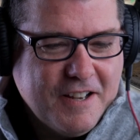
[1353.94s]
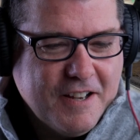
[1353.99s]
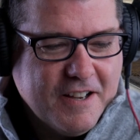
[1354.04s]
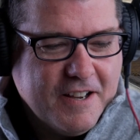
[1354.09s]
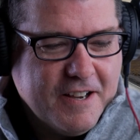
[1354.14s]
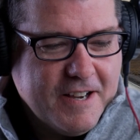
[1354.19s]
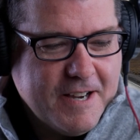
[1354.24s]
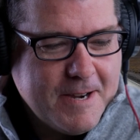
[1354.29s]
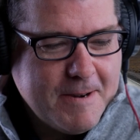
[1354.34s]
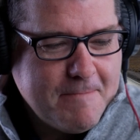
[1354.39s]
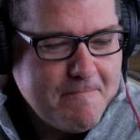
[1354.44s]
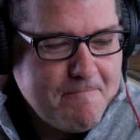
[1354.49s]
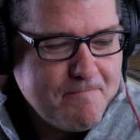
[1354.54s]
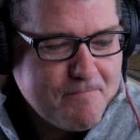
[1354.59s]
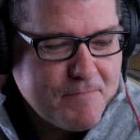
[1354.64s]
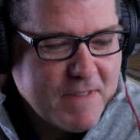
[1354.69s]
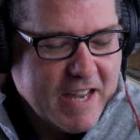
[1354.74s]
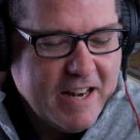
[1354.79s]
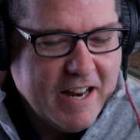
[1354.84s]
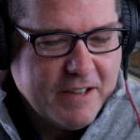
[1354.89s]

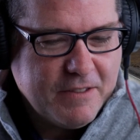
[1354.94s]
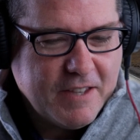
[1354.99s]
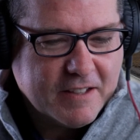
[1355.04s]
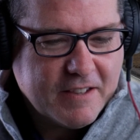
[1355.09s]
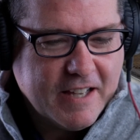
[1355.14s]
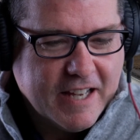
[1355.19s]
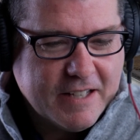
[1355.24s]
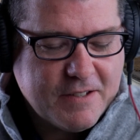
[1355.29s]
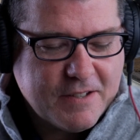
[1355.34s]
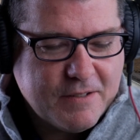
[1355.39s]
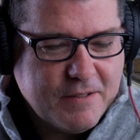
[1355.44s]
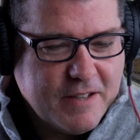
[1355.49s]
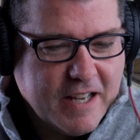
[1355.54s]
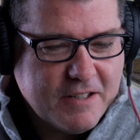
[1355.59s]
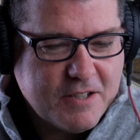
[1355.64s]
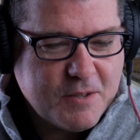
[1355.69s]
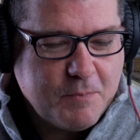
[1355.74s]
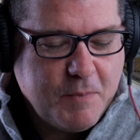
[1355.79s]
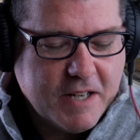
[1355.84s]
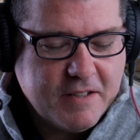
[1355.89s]
And I think
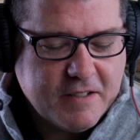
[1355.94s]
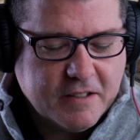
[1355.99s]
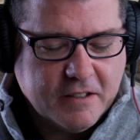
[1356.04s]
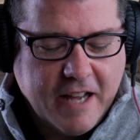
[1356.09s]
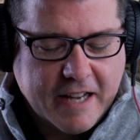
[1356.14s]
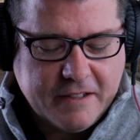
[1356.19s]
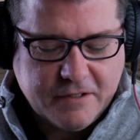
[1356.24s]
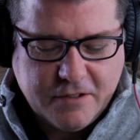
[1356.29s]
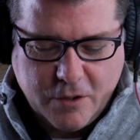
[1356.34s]
that speaks a lot